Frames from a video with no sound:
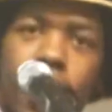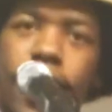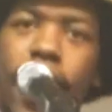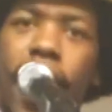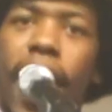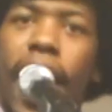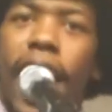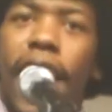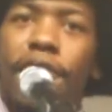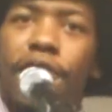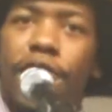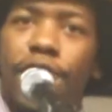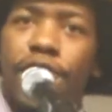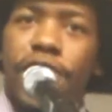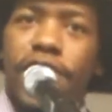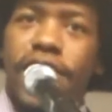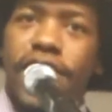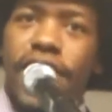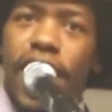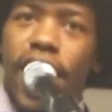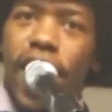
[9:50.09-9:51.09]
Now I have a
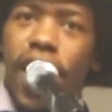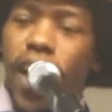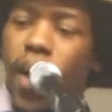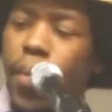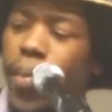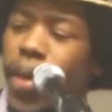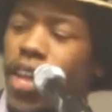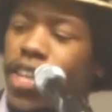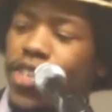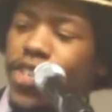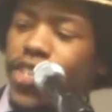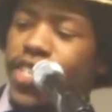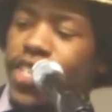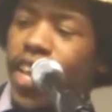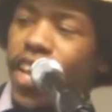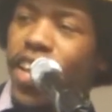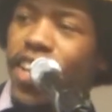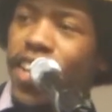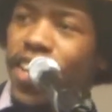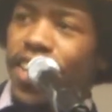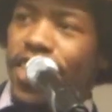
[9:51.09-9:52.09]
really um,
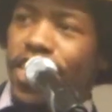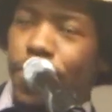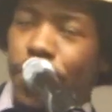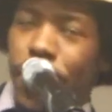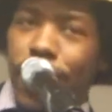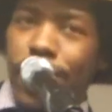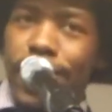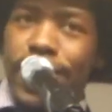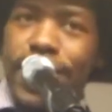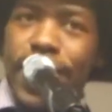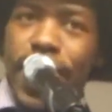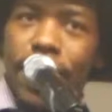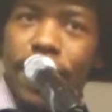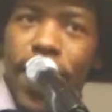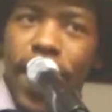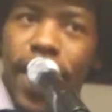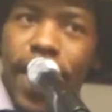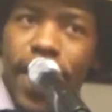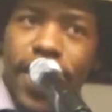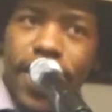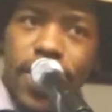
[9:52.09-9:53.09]
interesting spoon set
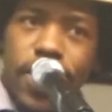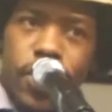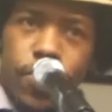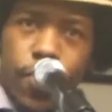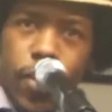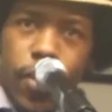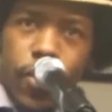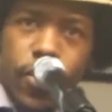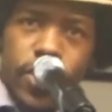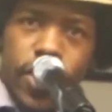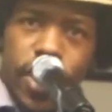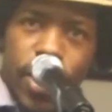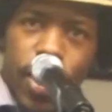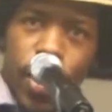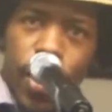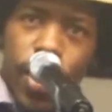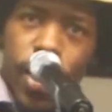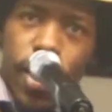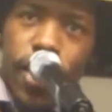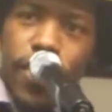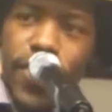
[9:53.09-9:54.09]
right here. These spoons are
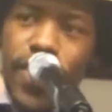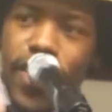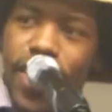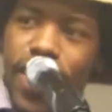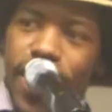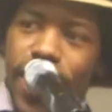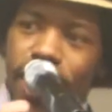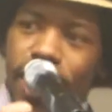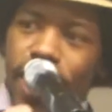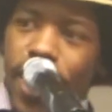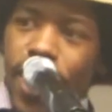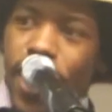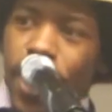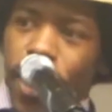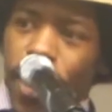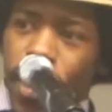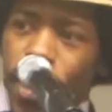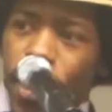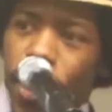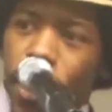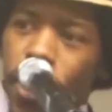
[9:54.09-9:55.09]
curved
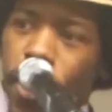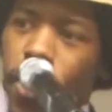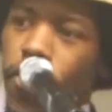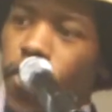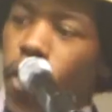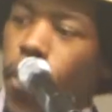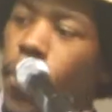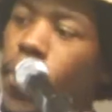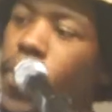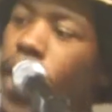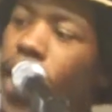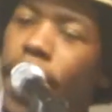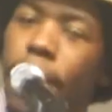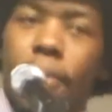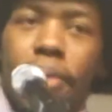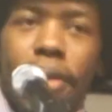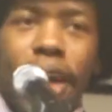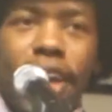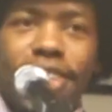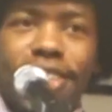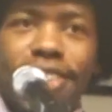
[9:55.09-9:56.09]
for plain
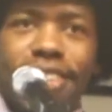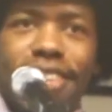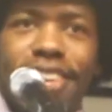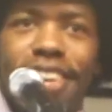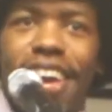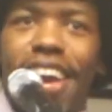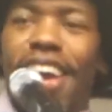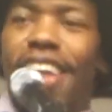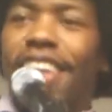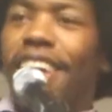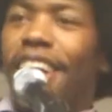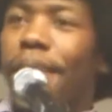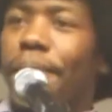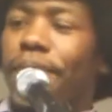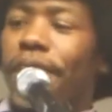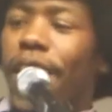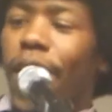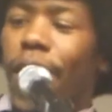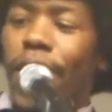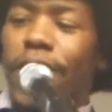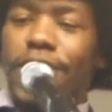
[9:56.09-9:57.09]
pleasure, and um,
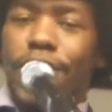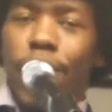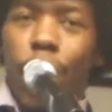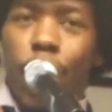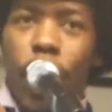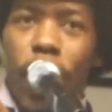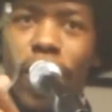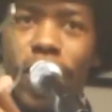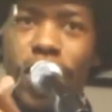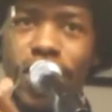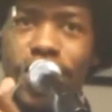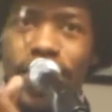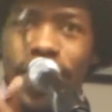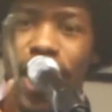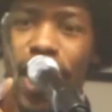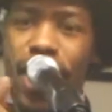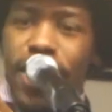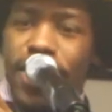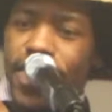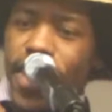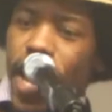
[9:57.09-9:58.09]
they're also welded
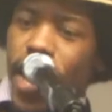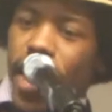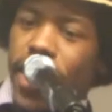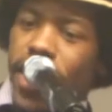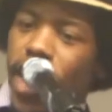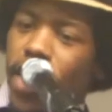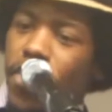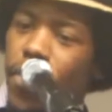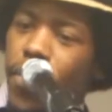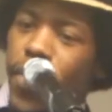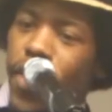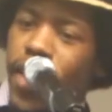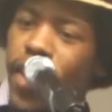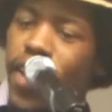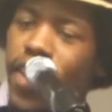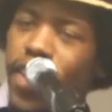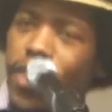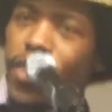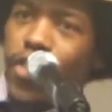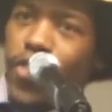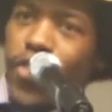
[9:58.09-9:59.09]
together so I can never be
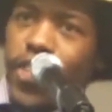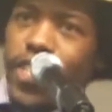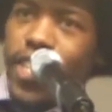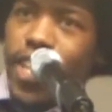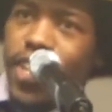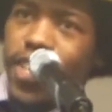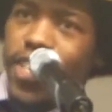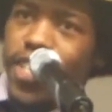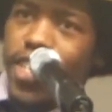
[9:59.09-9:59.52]
accused for stealing